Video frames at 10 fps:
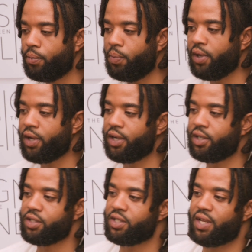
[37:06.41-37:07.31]

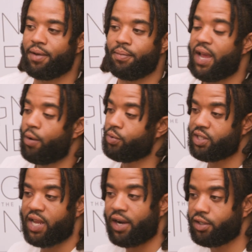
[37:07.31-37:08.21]
Because that
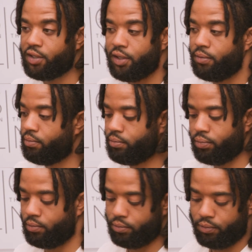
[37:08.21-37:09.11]
was actually
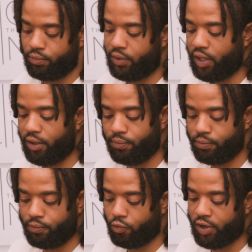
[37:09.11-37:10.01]
the
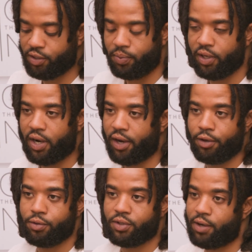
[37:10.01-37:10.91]
recipe that I
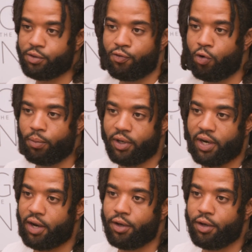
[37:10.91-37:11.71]
used. That was the formula that I